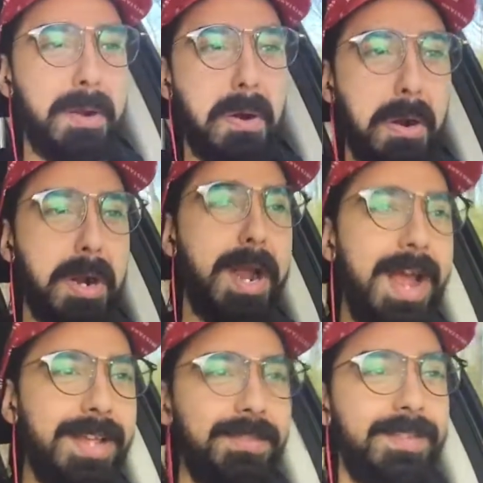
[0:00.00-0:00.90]
my car,
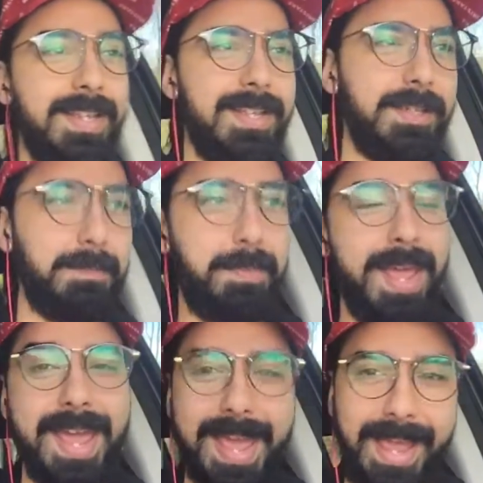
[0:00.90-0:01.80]
I see this
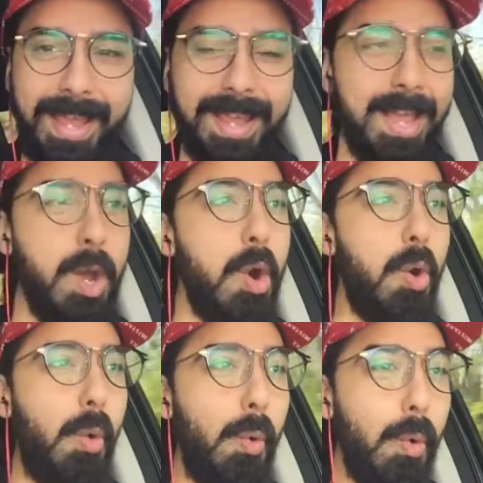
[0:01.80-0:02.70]
pig
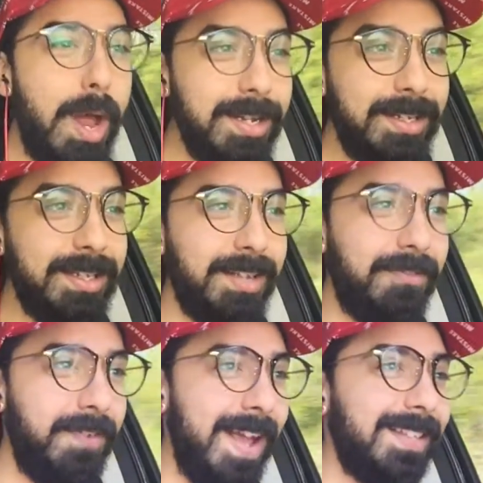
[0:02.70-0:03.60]
run to the
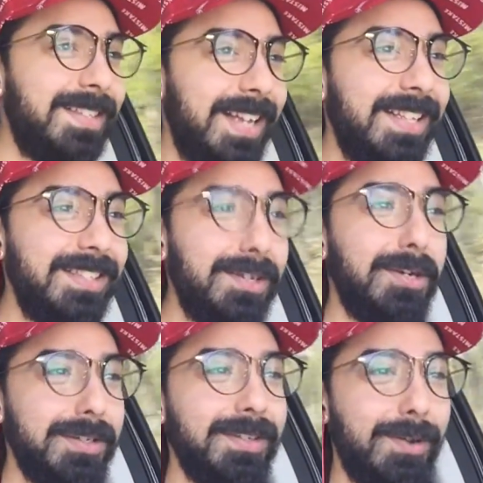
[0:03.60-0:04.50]
fence and
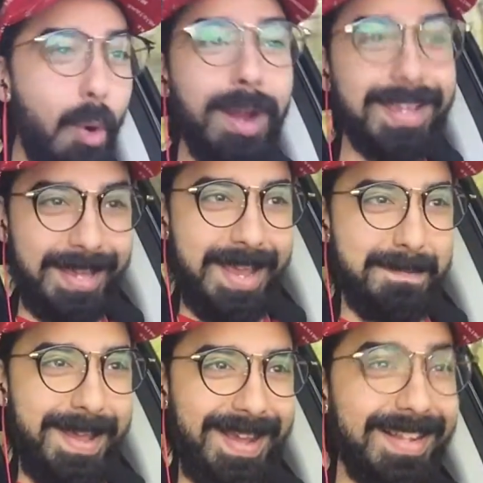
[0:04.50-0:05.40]
start blinking
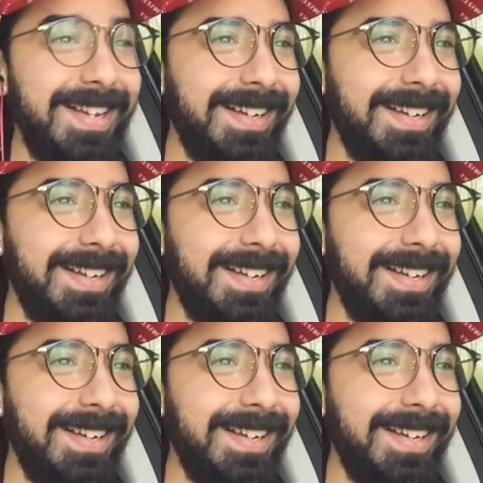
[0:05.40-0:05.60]
at me.